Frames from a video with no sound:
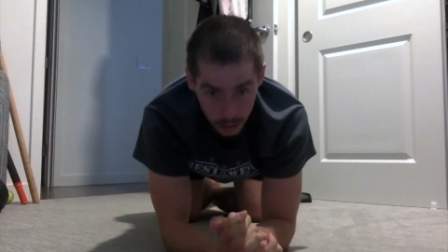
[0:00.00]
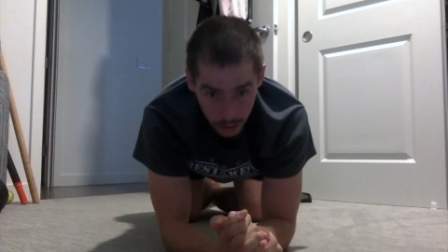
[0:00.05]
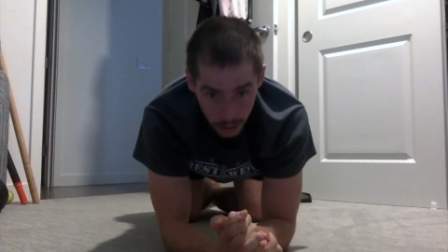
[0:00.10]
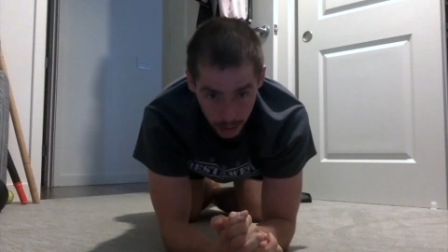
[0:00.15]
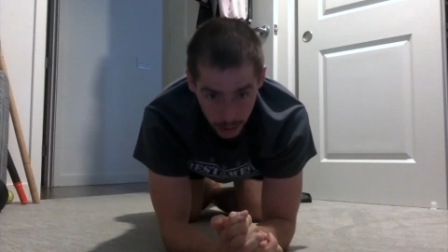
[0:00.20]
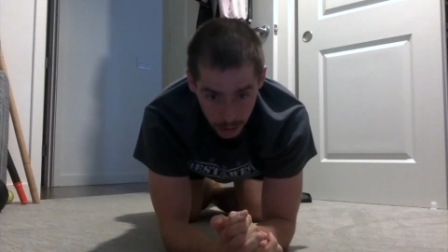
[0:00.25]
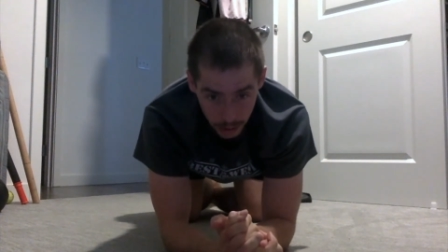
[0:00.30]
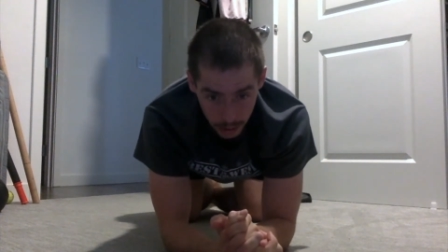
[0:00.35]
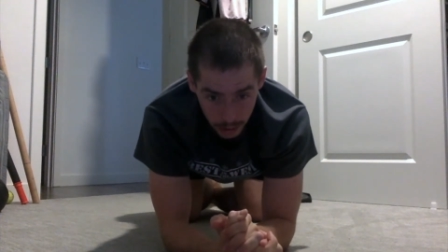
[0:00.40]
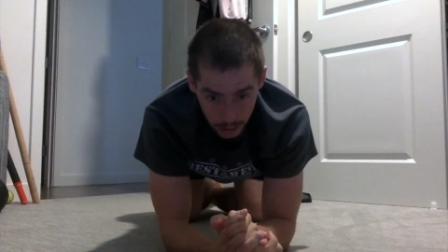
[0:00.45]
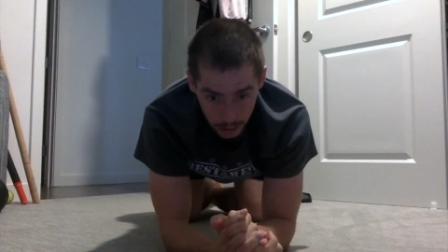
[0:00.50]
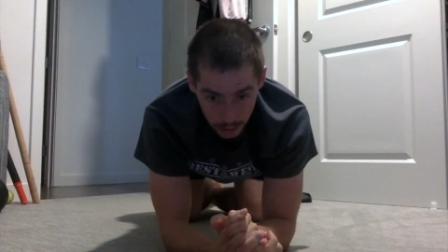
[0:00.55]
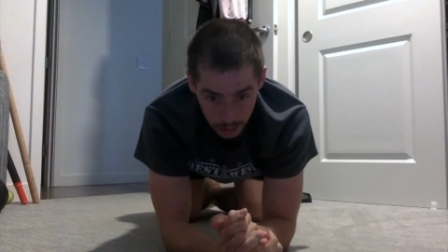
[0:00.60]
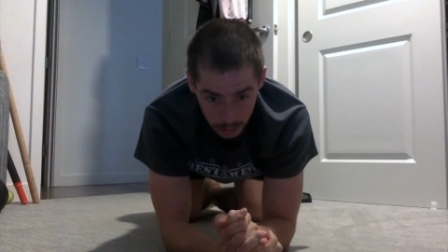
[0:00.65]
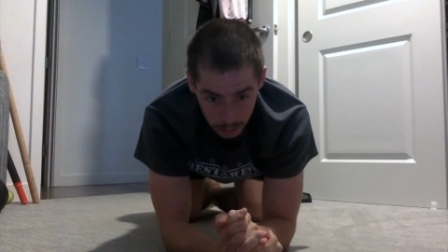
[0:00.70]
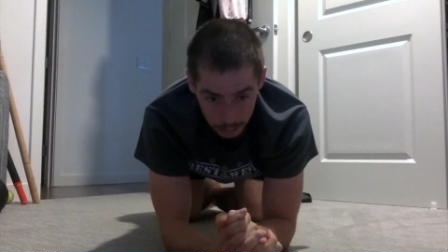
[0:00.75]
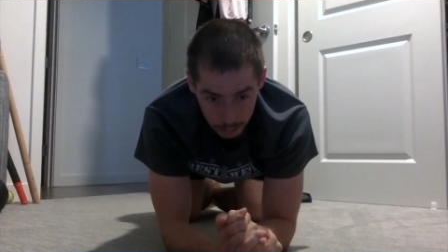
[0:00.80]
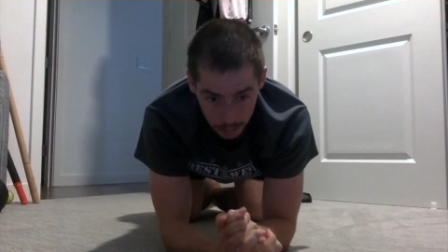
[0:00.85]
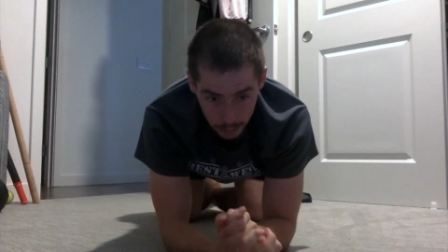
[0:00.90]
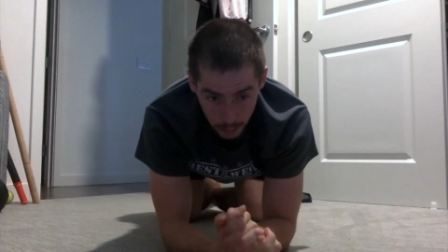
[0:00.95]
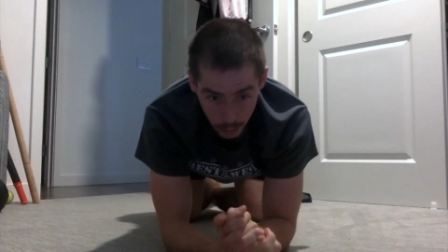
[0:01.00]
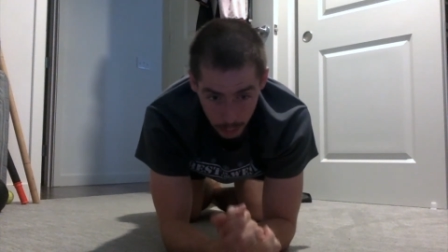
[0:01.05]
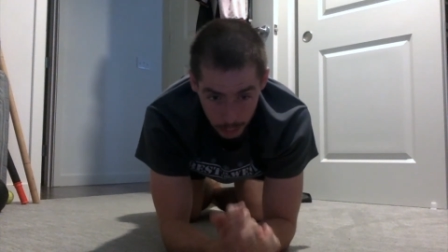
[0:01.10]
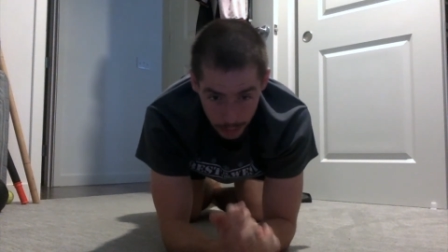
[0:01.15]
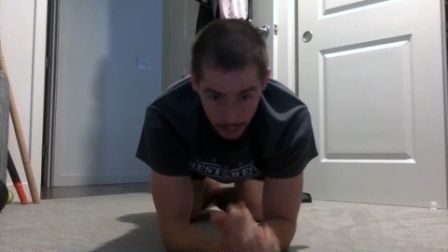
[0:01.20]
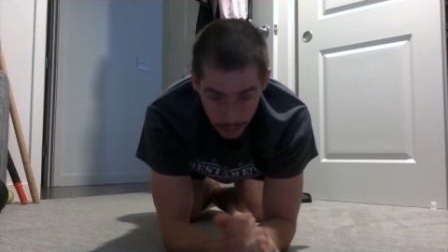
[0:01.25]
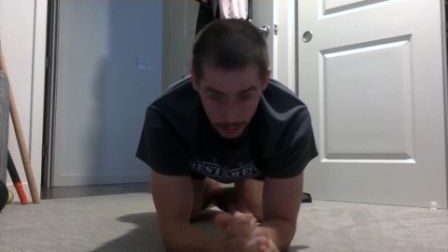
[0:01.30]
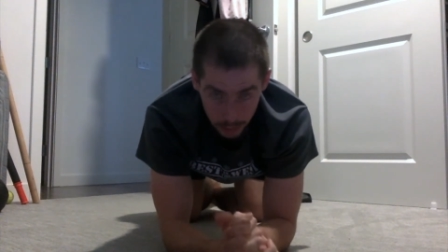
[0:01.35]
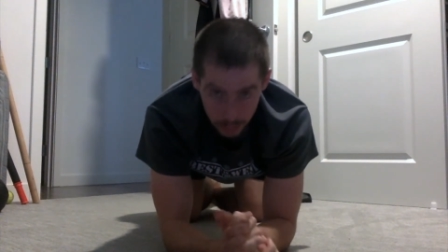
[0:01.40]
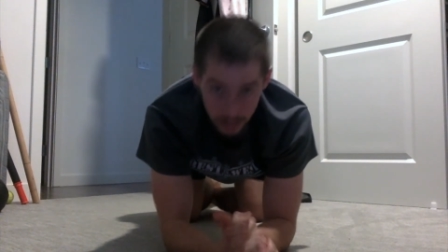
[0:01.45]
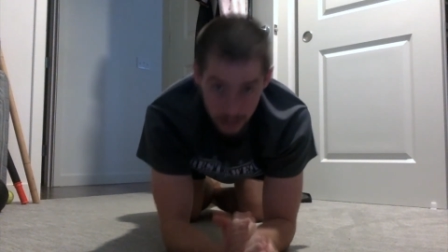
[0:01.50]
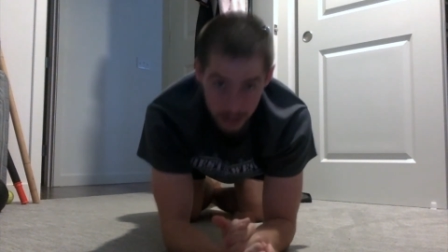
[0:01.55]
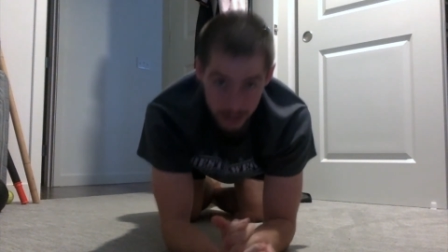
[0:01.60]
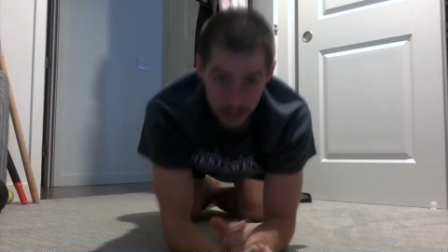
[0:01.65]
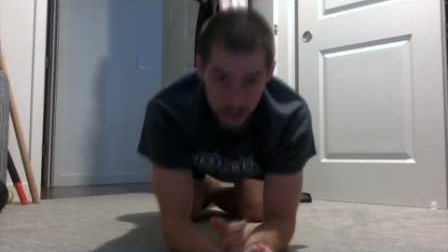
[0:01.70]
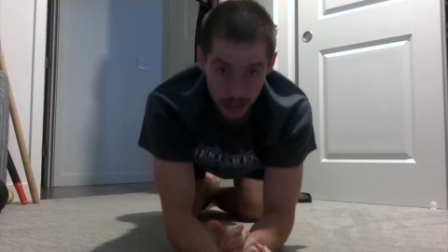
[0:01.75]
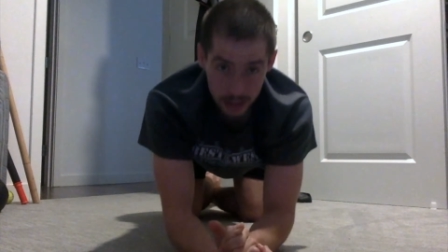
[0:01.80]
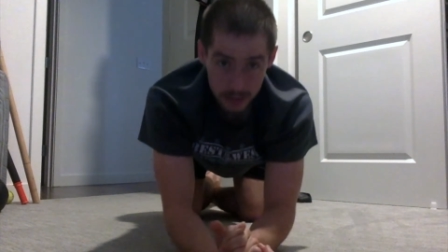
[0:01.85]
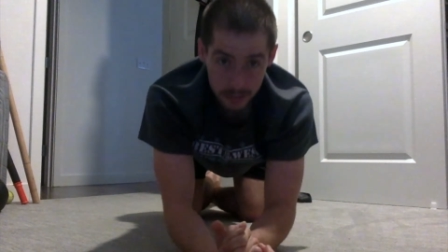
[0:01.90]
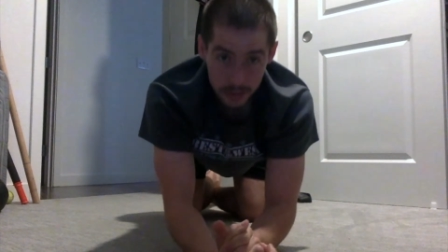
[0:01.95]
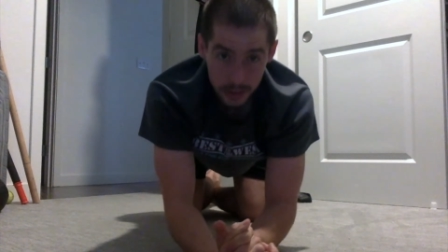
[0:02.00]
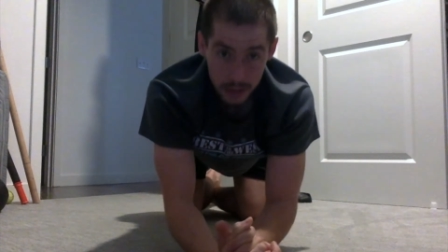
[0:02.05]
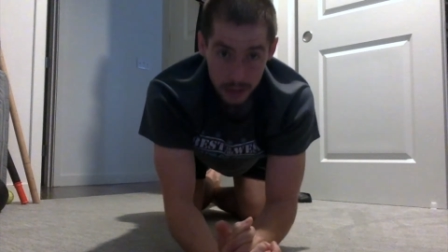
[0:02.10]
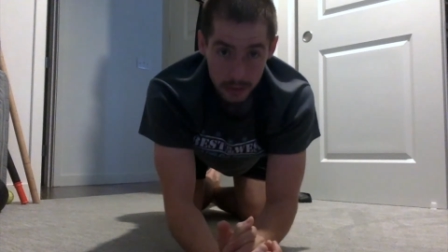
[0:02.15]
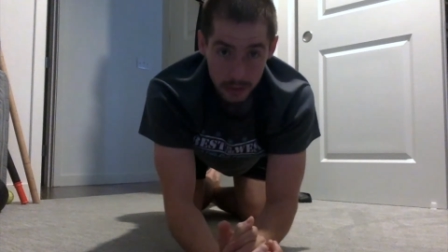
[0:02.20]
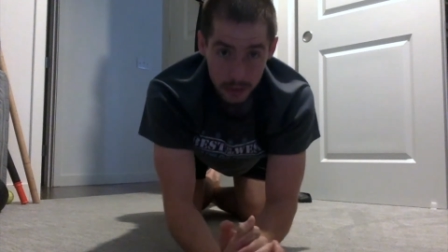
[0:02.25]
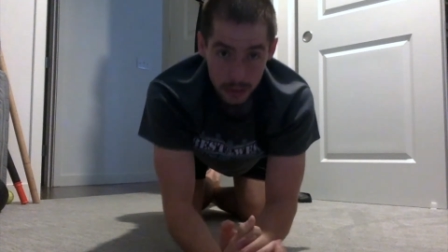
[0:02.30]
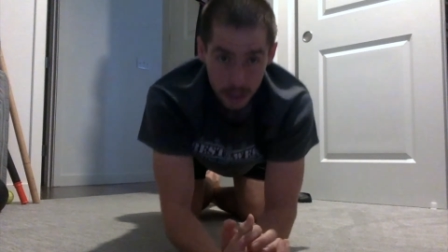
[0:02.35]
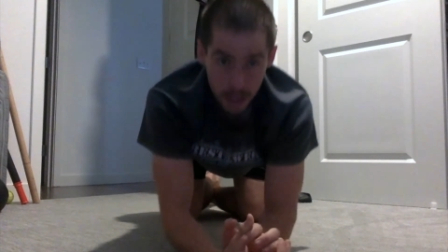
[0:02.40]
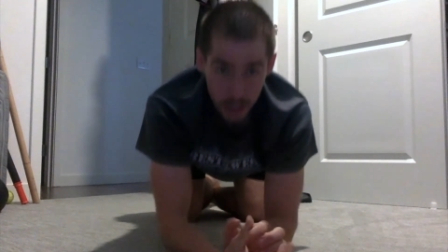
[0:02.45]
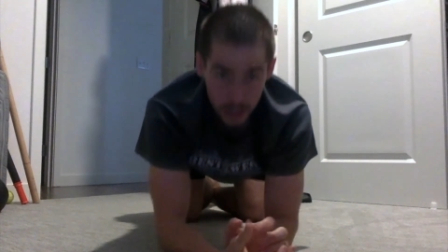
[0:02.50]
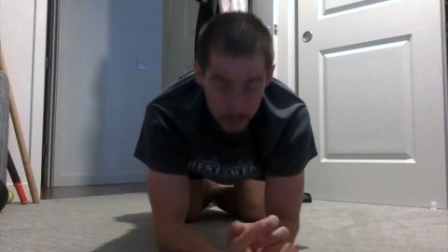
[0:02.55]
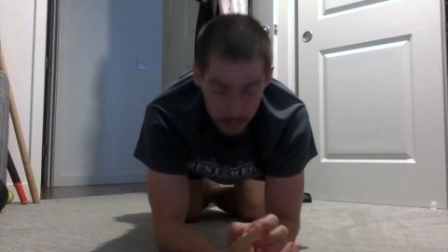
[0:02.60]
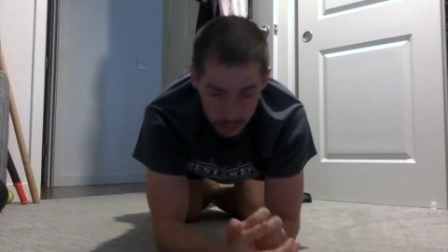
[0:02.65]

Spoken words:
And my low back on that side is very, very tight,